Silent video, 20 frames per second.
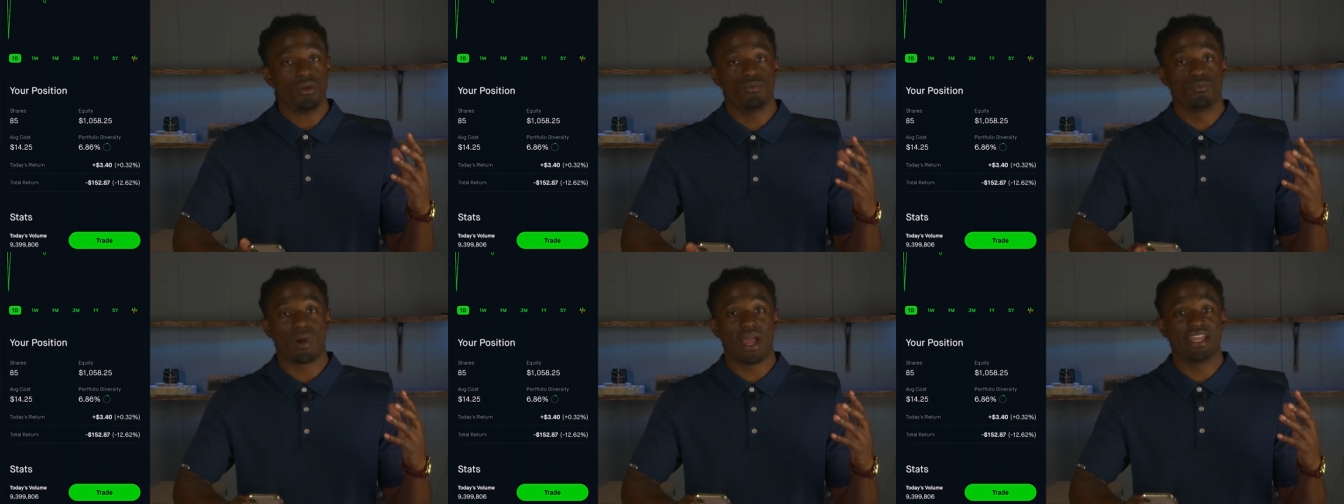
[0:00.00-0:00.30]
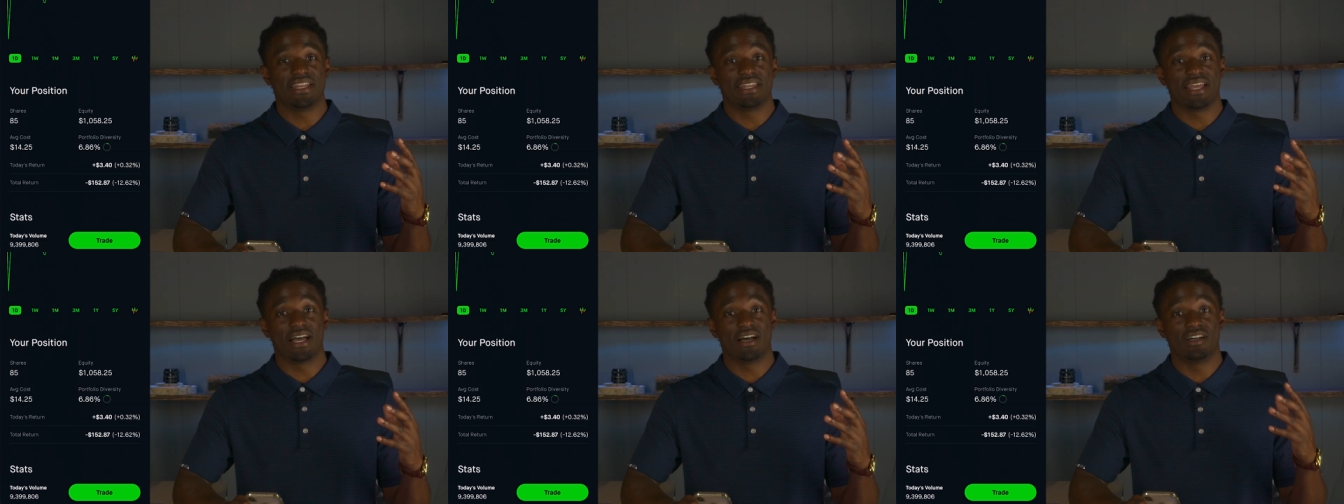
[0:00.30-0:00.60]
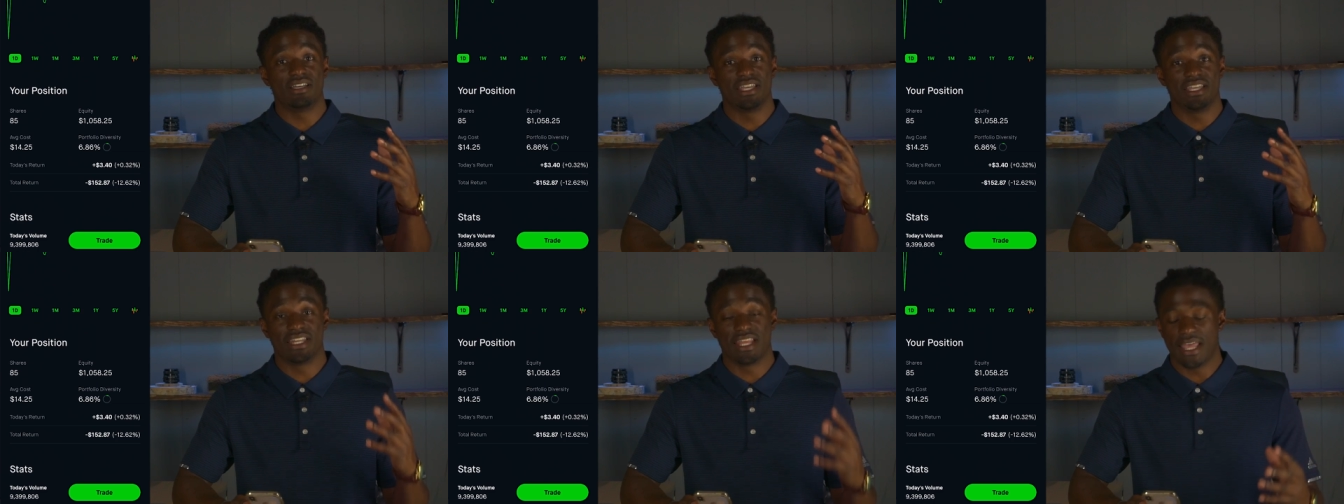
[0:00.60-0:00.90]
Right
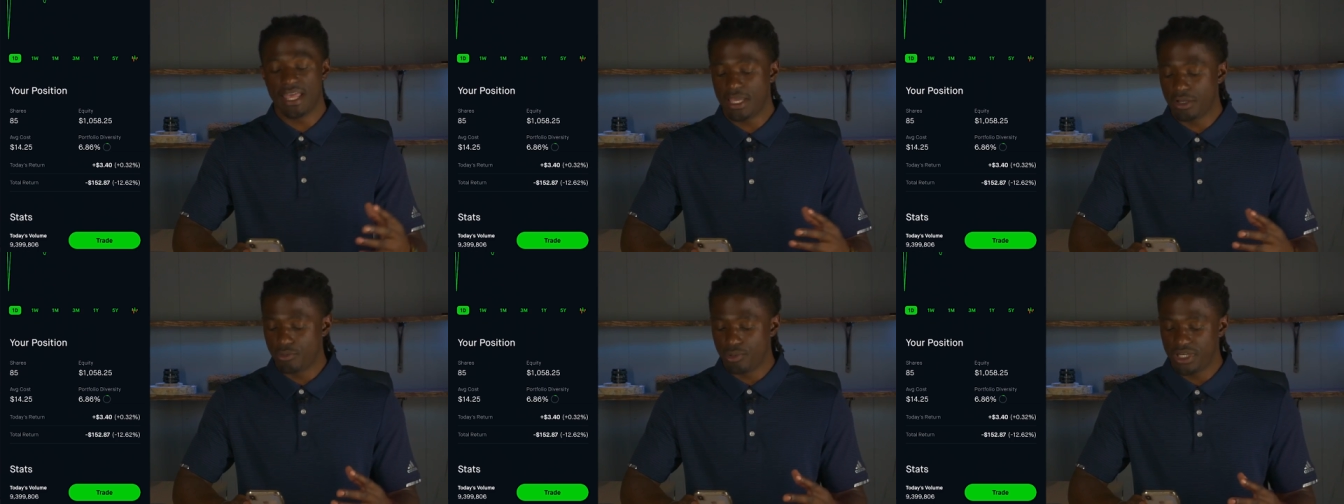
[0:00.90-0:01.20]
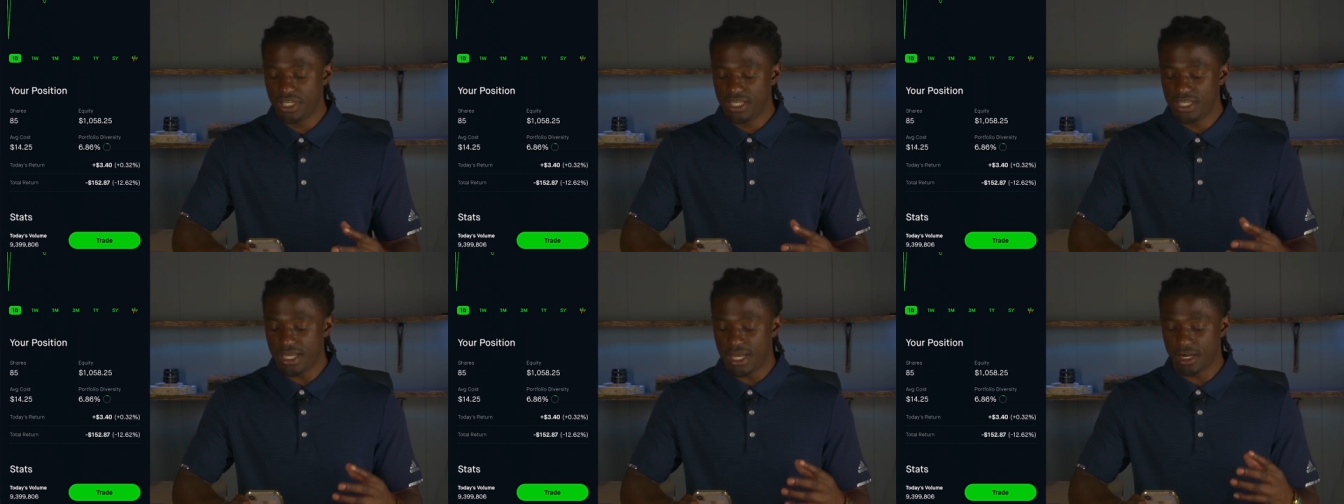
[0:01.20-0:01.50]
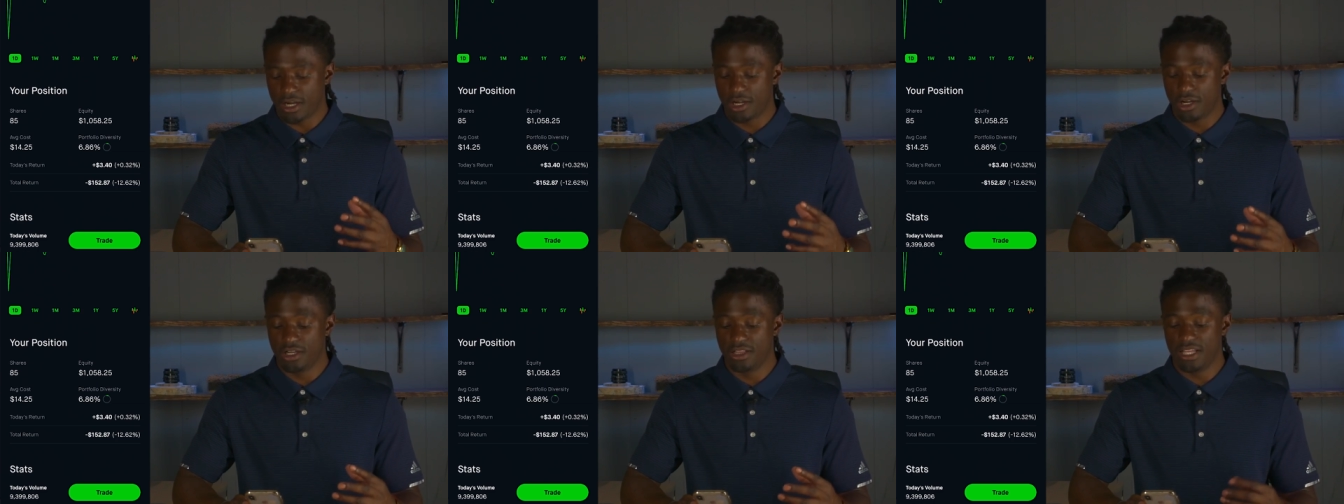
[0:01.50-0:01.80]
now in equity, I
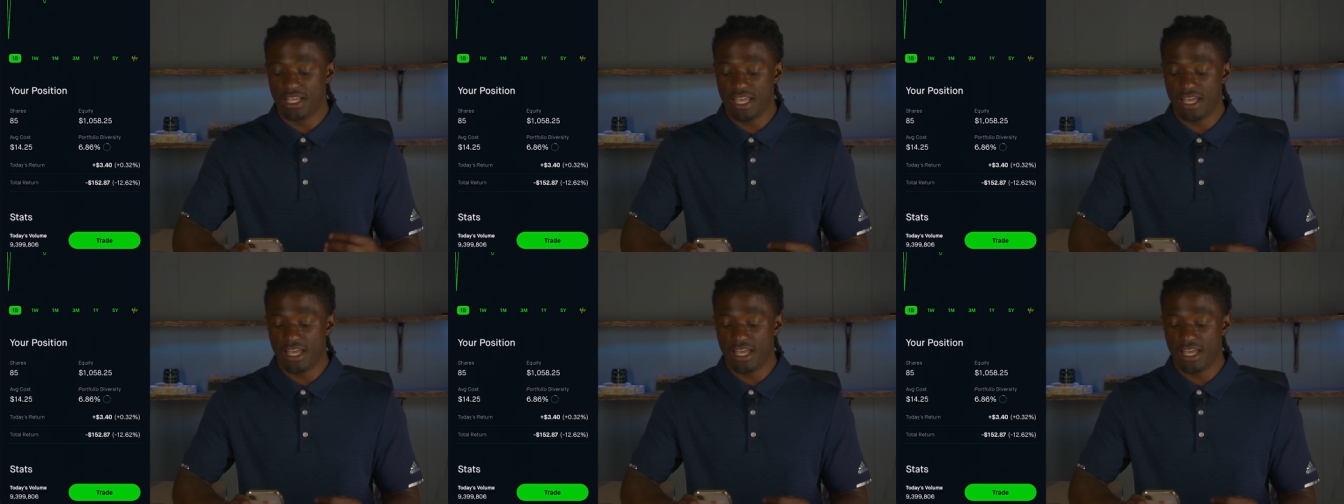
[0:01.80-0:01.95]
currently